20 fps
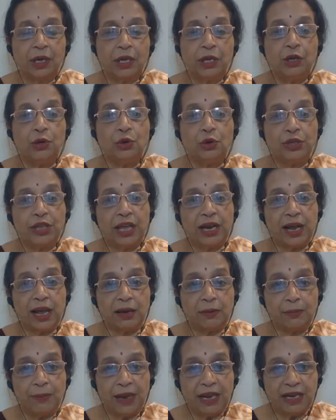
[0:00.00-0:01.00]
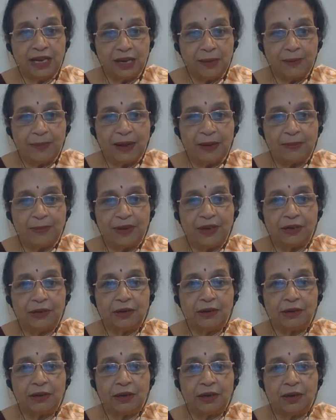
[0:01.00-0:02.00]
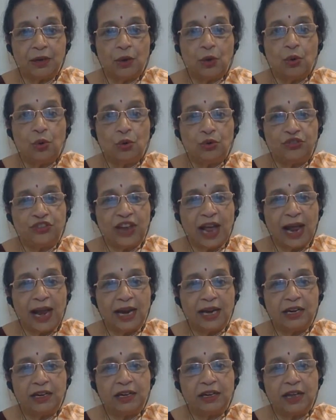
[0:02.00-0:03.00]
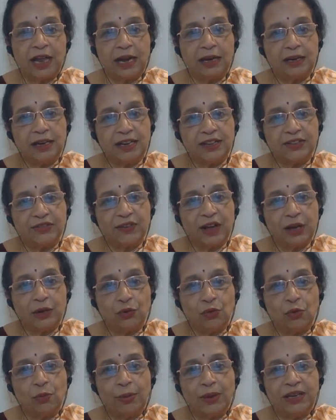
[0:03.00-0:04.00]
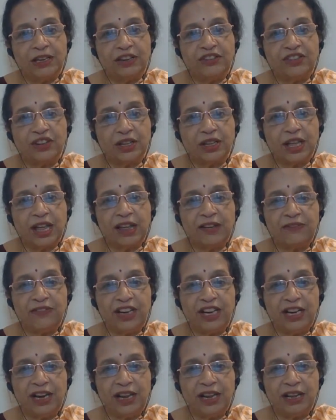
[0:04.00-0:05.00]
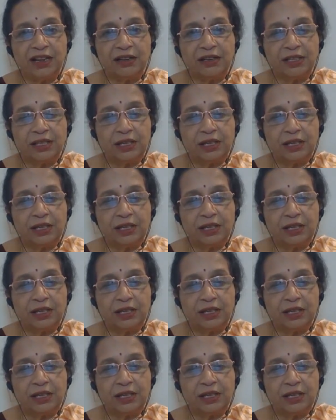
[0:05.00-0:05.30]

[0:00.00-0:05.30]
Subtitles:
You know, there are many people who chant at least one Upanishad every day.